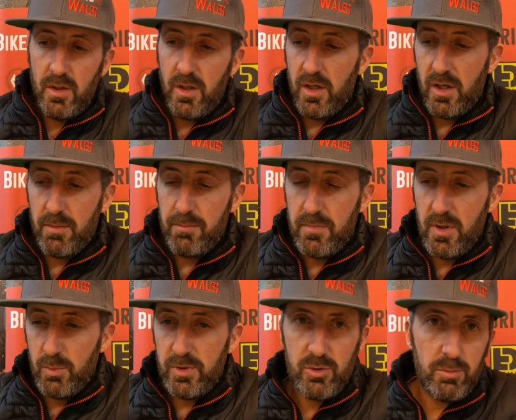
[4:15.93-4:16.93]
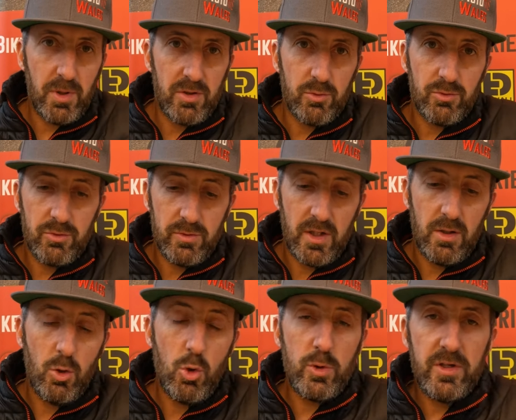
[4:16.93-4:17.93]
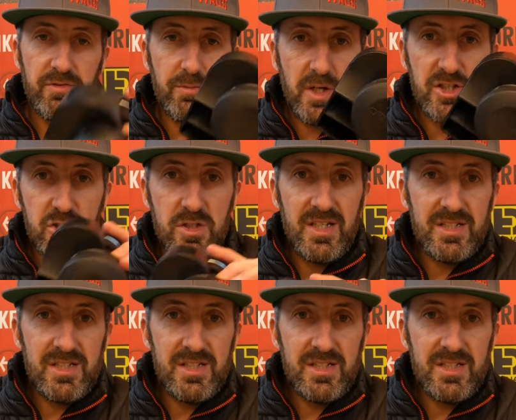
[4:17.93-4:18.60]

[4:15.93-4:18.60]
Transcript: Um, and we do bundles on that. All the information